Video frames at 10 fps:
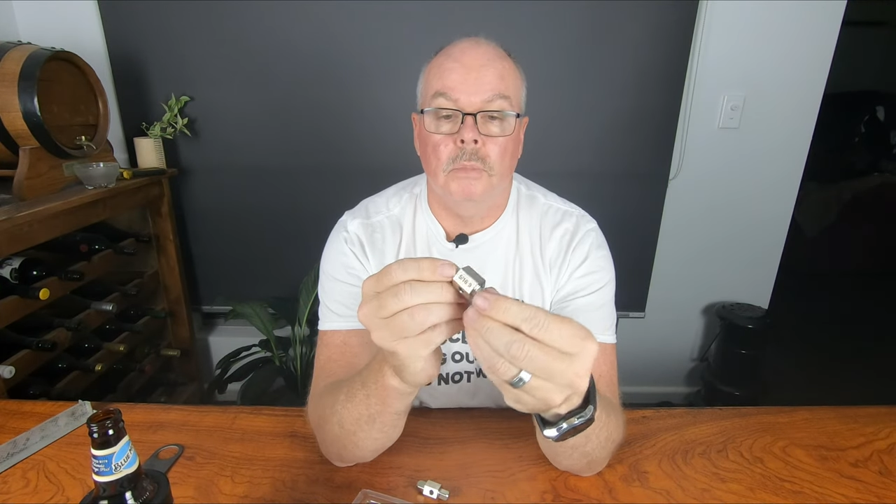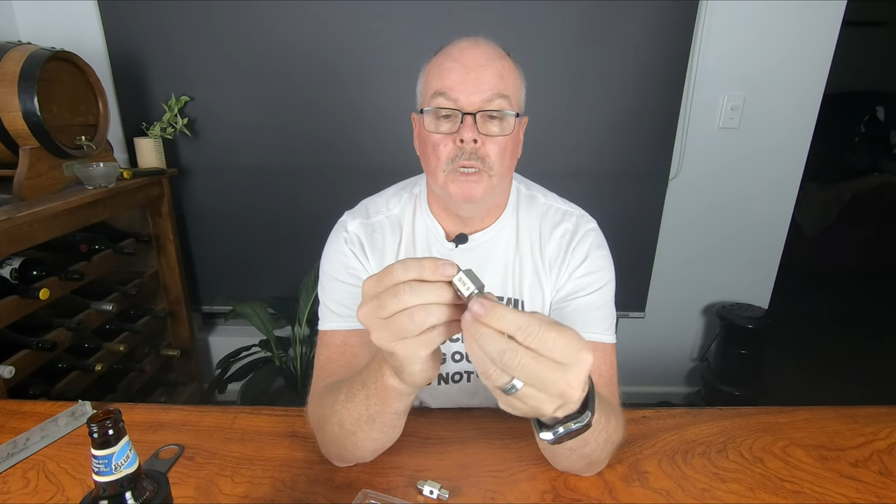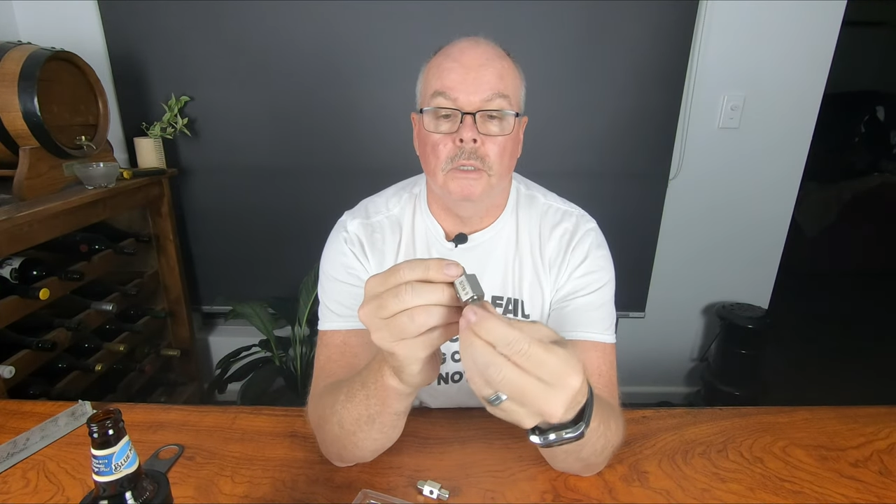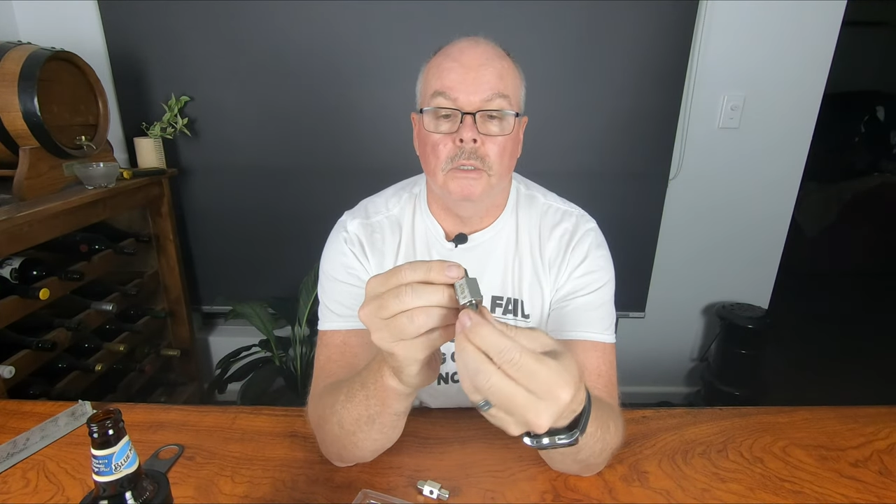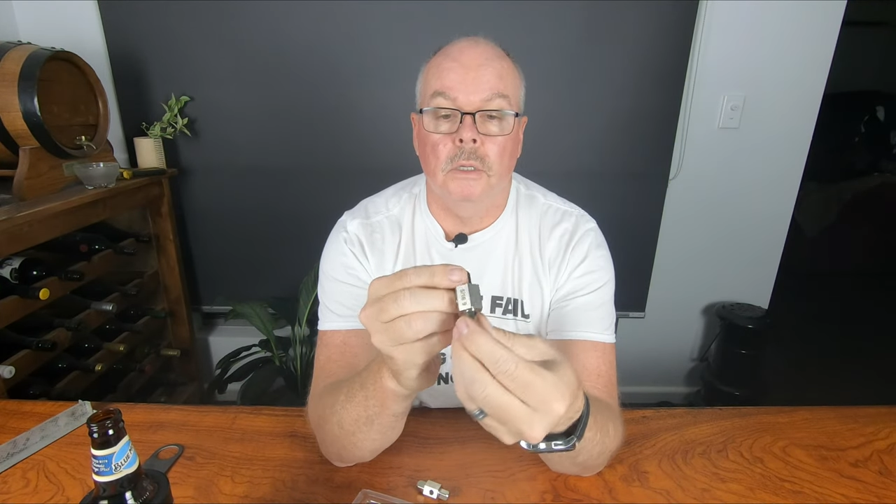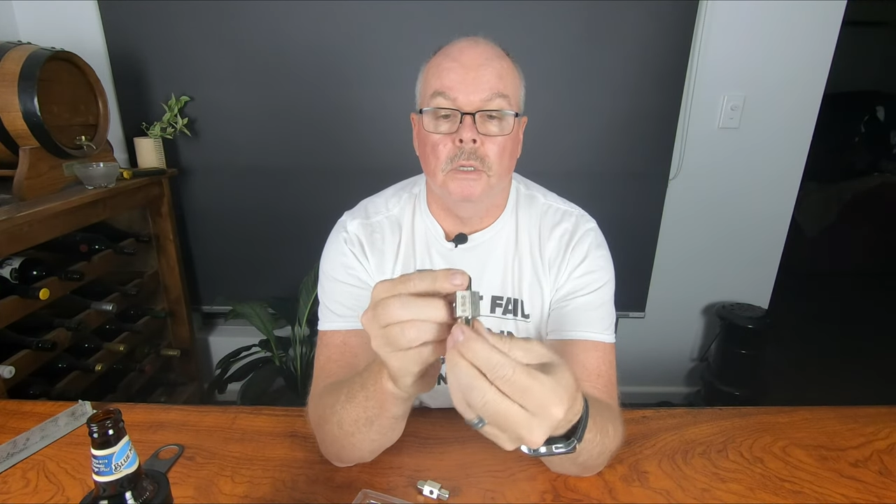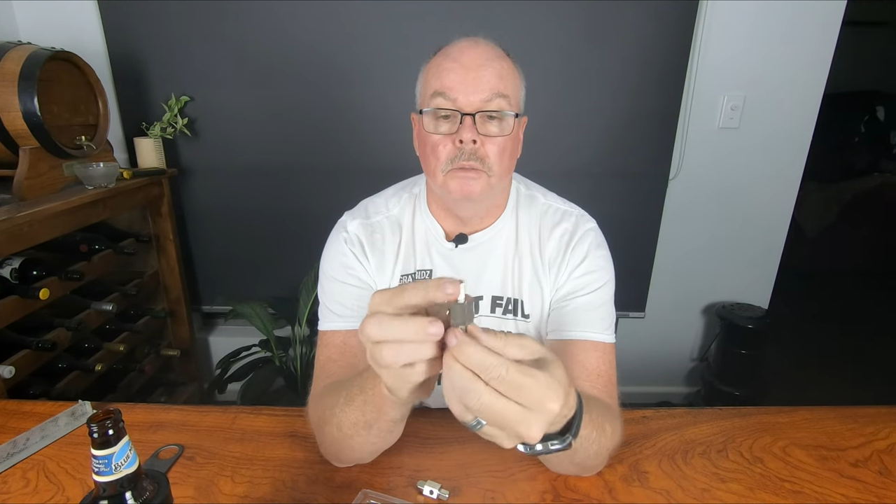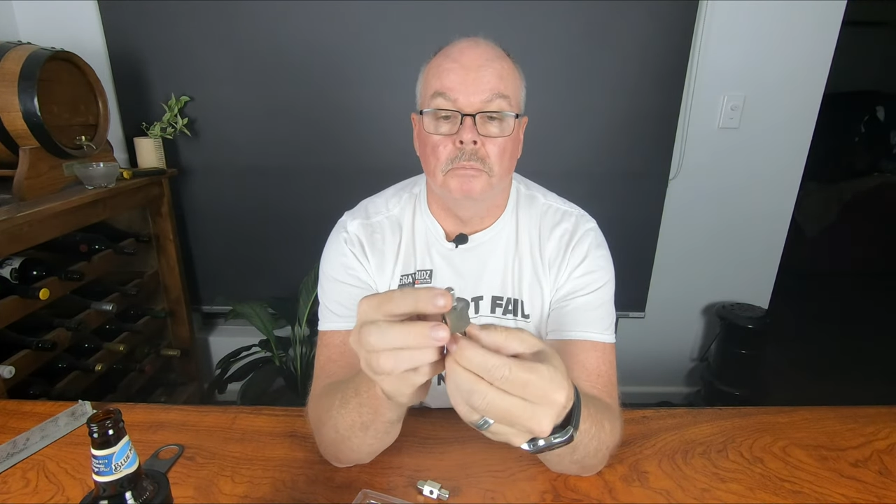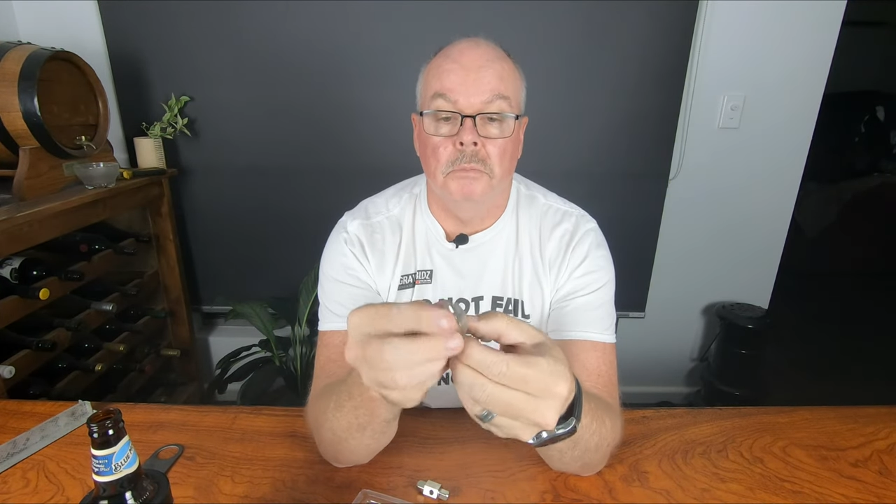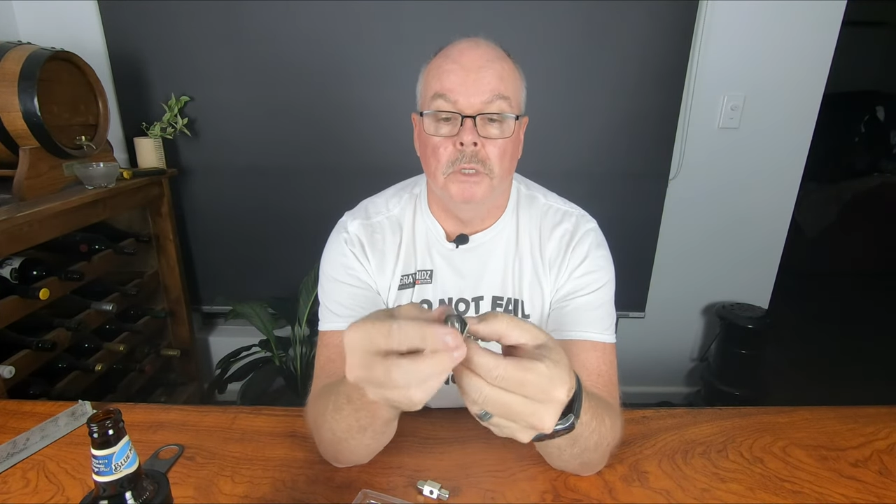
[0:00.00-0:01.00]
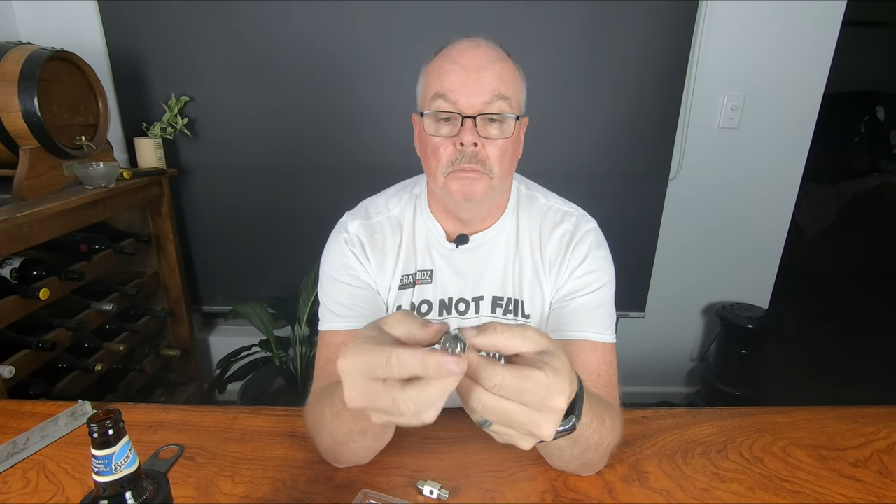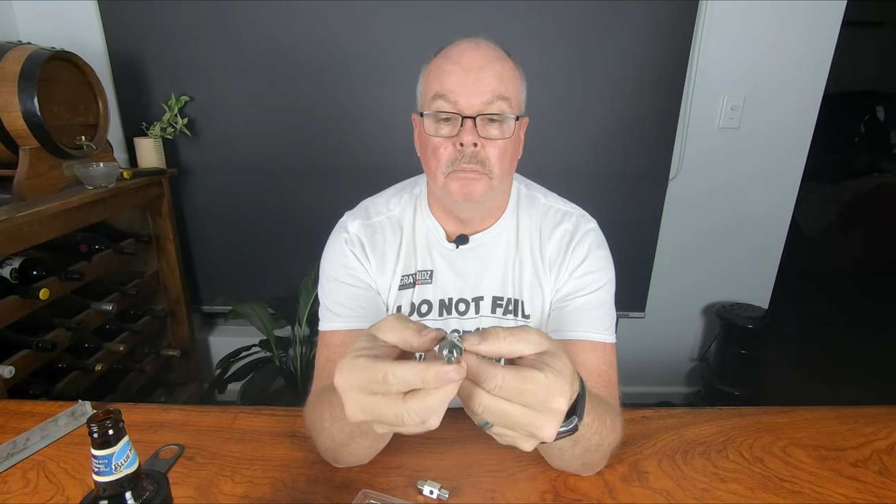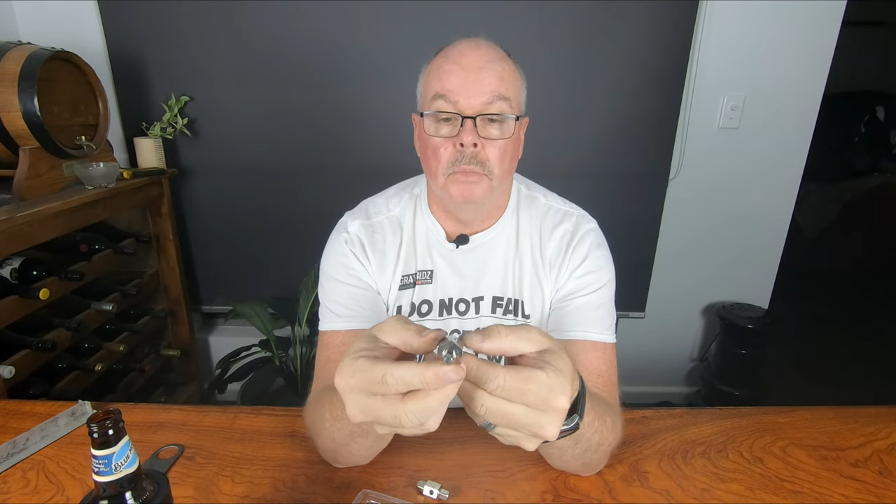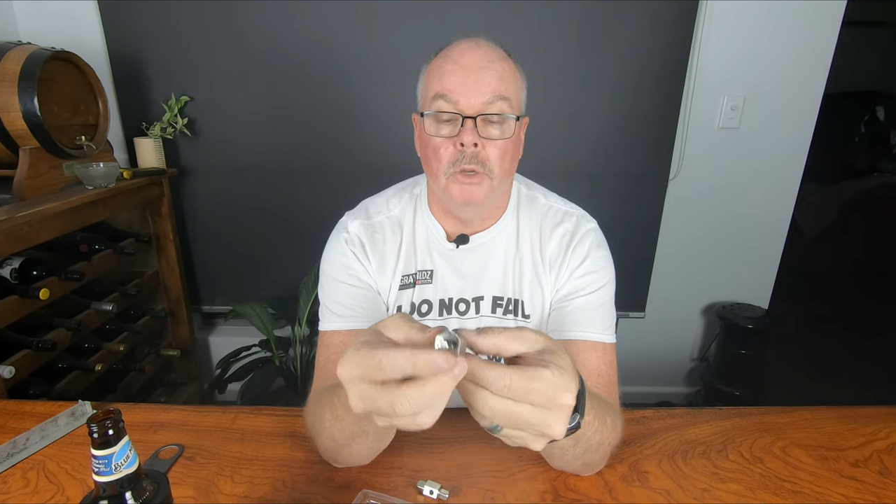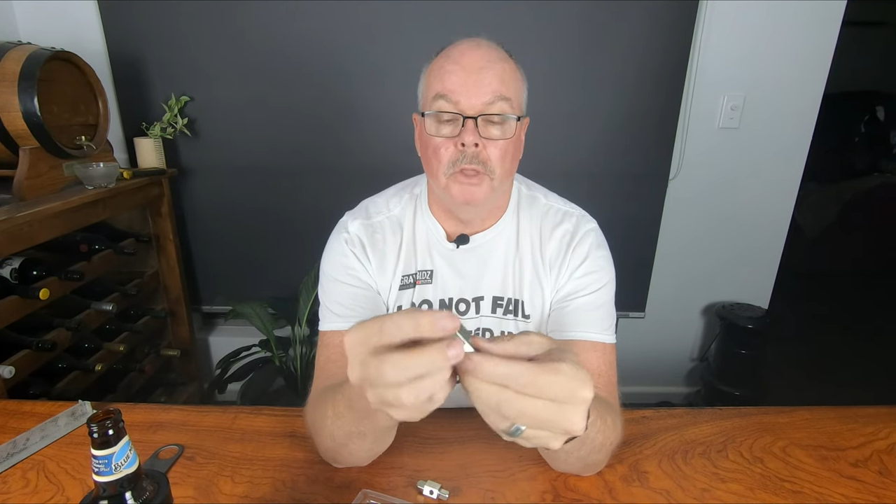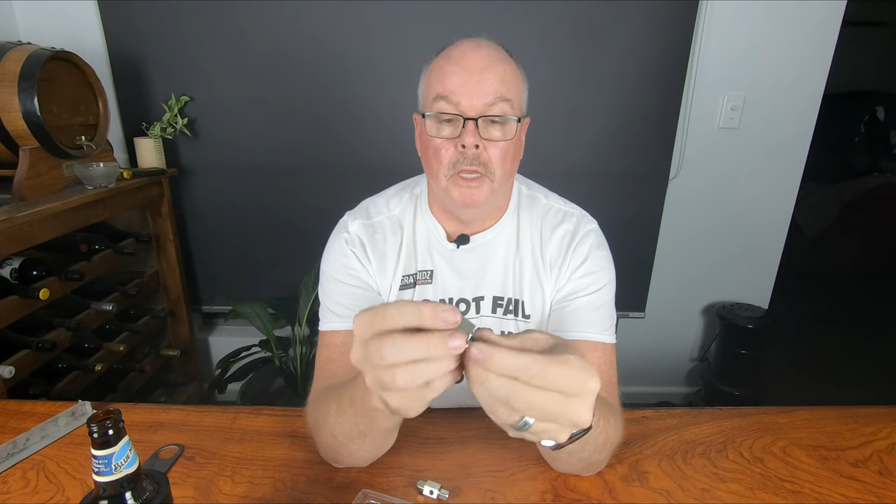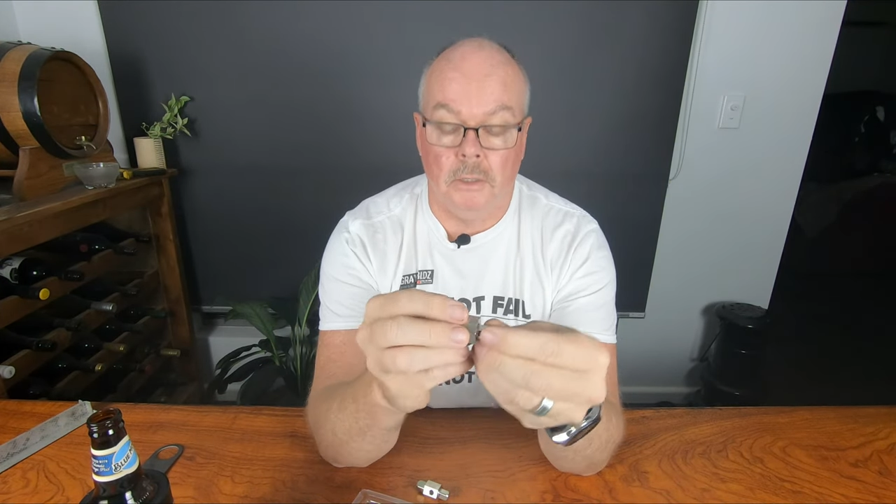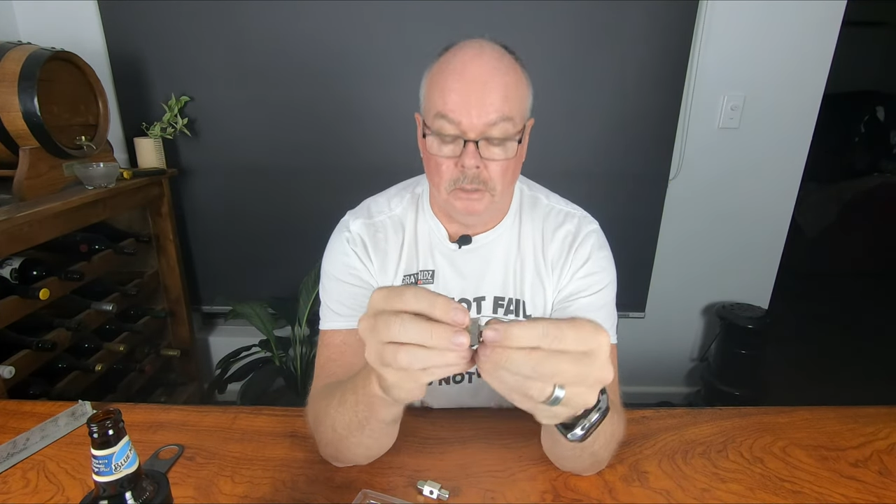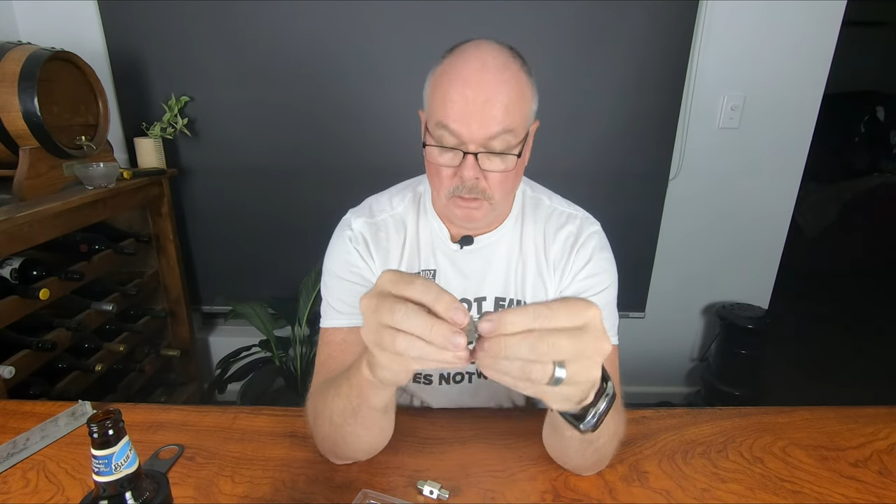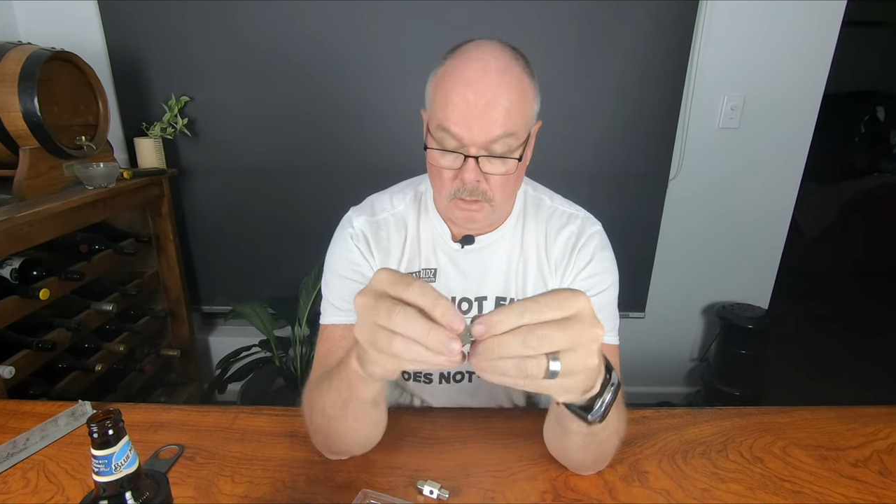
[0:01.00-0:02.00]
but uh, yeah, both
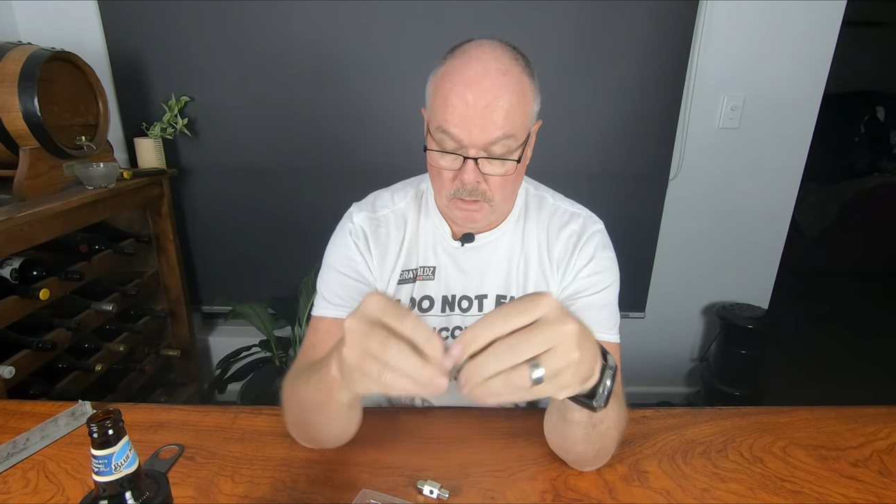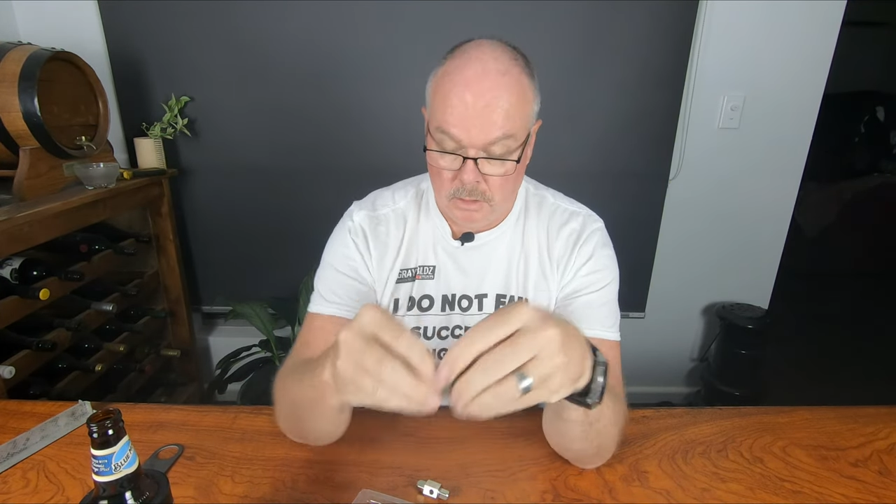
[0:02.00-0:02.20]
hex.